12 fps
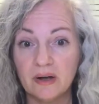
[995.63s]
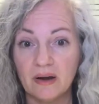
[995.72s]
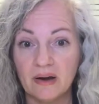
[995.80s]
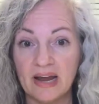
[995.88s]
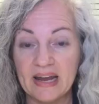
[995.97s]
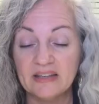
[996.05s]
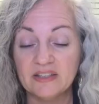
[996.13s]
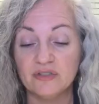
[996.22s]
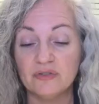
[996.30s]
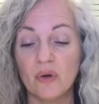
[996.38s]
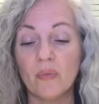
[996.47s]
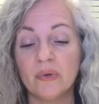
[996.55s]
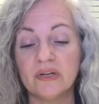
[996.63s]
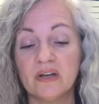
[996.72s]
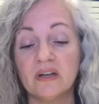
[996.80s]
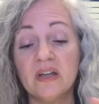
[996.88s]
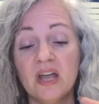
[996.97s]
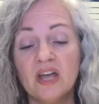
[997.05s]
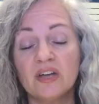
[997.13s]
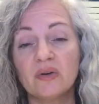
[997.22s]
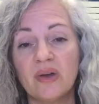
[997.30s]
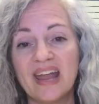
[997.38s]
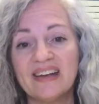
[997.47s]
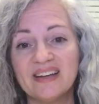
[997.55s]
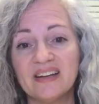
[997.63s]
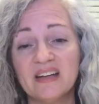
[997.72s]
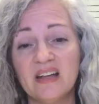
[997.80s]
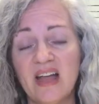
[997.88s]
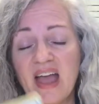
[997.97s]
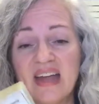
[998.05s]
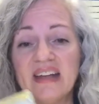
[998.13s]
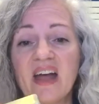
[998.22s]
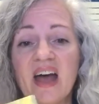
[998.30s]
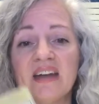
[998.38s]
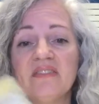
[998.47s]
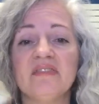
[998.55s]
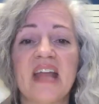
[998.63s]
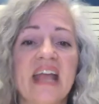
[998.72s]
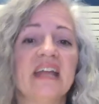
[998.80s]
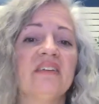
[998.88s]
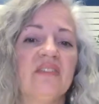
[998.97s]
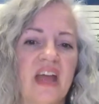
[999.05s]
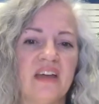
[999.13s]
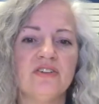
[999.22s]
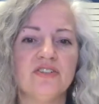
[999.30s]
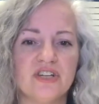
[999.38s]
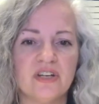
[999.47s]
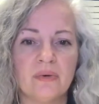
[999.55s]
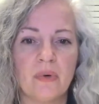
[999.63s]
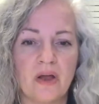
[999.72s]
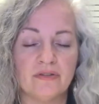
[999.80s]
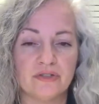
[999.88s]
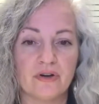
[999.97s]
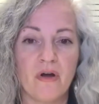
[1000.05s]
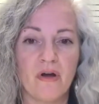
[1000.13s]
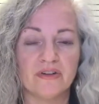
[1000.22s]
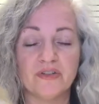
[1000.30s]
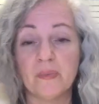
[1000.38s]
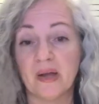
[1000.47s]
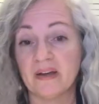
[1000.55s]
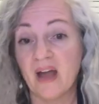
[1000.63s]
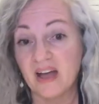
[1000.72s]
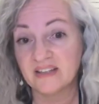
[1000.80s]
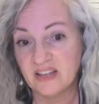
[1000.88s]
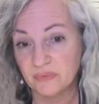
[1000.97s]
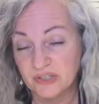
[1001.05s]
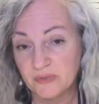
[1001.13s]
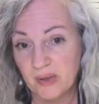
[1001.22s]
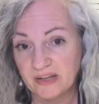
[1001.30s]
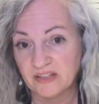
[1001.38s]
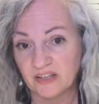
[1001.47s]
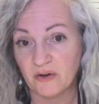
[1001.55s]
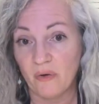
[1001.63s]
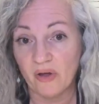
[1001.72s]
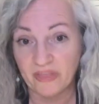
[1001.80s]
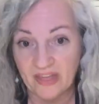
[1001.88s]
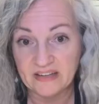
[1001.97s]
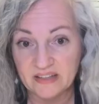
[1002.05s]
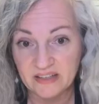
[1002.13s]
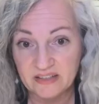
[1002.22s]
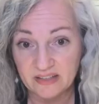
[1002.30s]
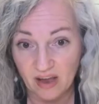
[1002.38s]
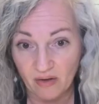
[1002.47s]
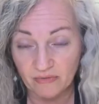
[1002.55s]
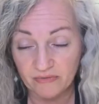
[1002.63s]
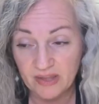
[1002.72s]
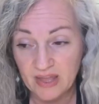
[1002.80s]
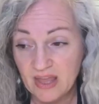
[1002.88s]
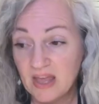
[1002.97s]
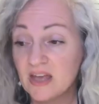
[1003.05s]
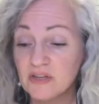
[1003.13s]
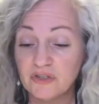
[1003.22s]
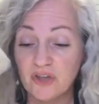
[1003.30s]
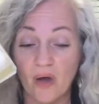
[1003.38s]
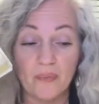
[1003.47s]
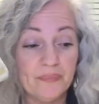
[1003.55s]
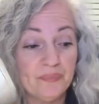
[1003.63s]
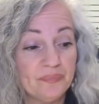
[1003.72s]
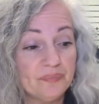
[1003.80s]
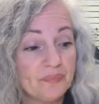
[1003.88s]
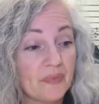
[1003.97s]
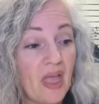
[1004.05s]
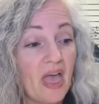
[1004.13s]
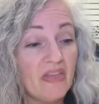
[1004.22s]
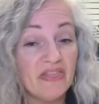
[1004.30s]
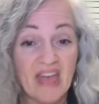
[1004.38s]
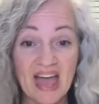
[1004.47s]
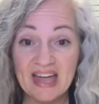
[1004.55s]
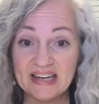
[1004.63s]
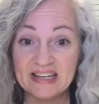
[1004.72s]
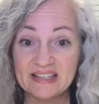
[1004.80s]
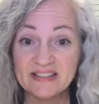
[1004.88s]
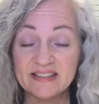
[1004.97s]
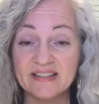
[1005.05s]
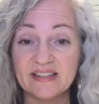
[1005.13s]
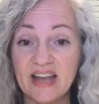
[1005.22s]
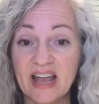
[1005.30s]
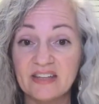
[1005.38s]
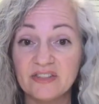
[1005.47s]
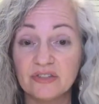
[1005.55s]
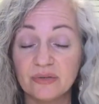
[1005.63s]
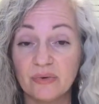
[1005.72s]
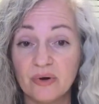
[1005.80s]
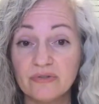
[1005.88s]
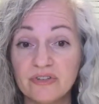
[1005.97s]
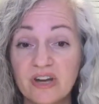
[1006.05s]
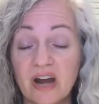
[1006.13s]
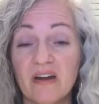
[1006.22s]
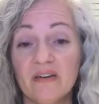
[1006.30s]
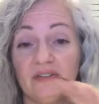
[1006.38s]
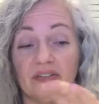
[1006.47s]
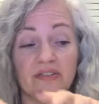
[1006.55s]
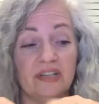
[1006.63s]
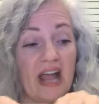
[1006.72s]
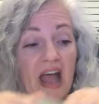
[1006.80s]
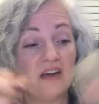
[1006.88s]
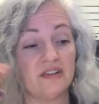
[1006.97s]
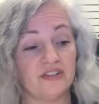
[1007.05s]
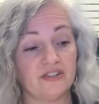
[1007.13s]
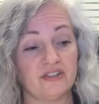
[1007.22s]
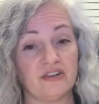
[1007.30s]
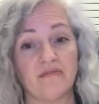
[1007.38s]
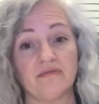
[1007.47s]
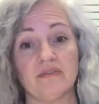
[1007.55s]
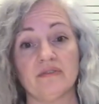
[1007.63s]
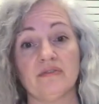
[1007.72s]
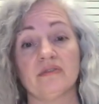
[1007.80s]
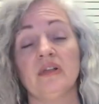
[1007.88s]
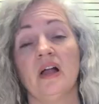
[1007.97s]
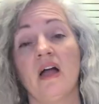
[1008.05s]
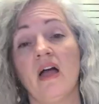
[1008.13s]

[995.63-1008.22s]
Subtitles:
All right? You don't want to create any kind of negative energy around your cards by not respecting your authentic self. So, that is today's tarot share, learning how to shuffle